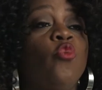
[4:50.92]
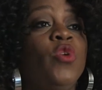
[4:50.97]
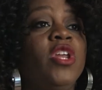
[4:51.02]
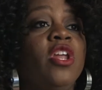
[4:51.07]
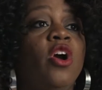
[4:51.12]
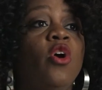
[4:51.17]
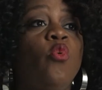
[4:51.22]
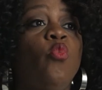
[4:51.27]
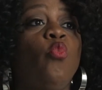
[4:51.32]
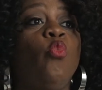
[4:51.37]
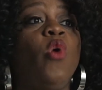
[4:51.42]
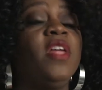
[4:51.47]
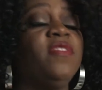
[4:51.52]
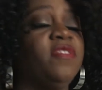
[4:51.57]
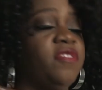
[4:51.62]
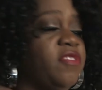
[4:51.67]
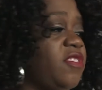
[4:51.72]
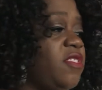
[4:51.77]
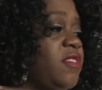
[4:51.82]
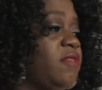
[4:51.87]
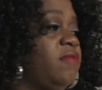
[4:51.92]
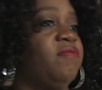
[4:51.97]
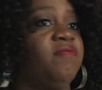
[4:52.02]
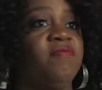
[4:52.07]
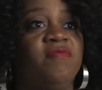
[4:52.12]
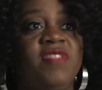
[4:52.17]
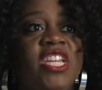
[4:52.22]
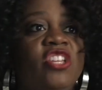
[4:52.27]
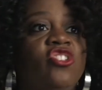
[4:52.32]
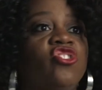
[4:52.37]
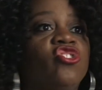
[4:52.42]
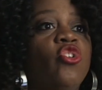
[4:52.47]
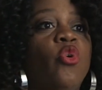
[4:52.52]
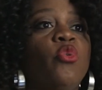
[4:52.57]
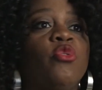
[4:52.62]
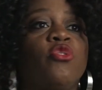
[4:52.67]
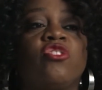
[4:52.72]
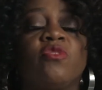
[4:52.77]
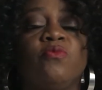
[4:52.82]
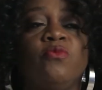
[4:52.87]
we don't want these
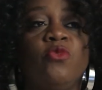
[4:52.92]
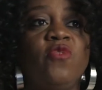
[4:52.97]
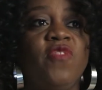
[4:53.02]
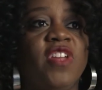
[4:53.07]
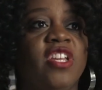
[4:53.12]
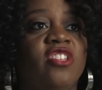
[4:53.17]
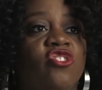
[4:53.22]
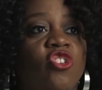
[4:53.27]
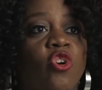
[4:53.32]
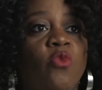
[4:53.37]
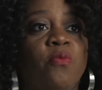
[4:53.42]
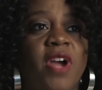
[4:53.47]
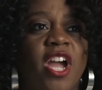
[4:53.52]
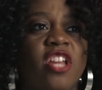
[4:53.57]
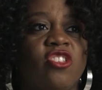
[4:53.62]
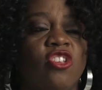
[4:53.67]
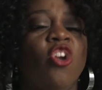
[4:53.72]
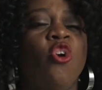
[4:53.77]
shoulders moving so much.